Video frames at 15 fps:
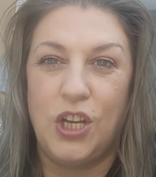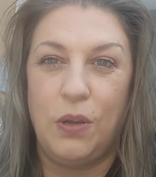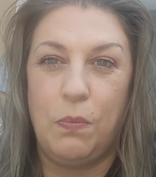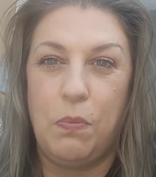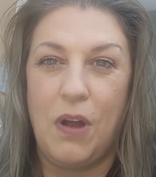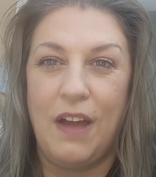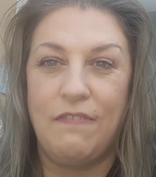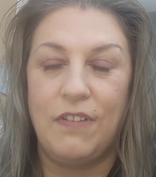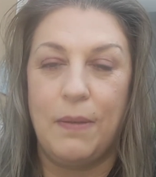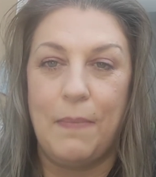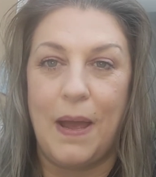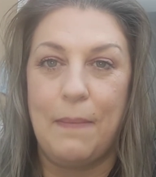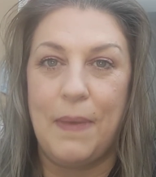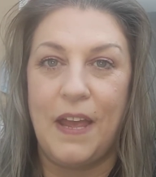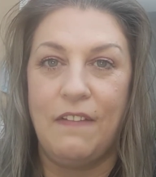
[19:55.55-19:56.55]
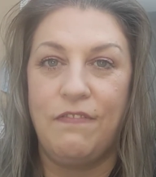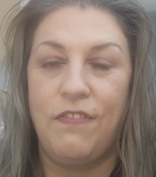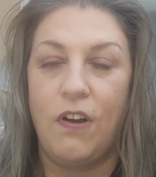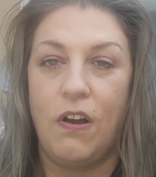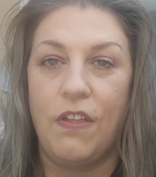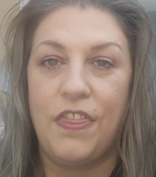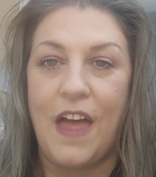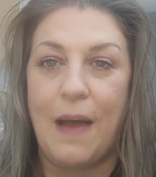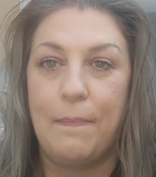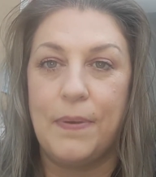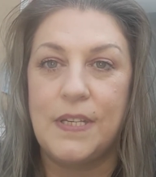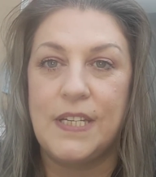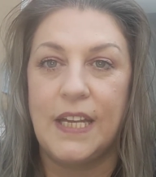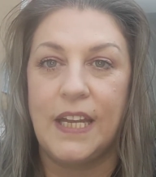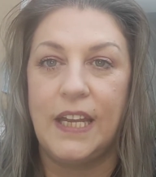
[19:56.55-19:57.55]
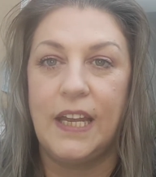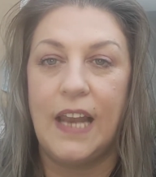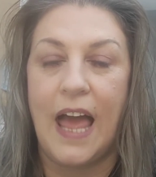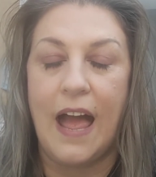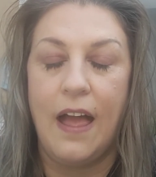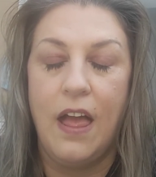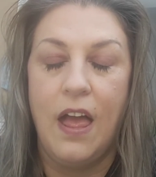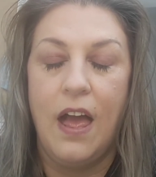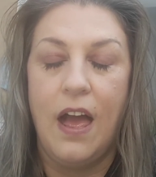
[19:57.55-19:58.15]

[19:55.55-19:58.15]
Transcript: dupe, whatever it might be, for that particular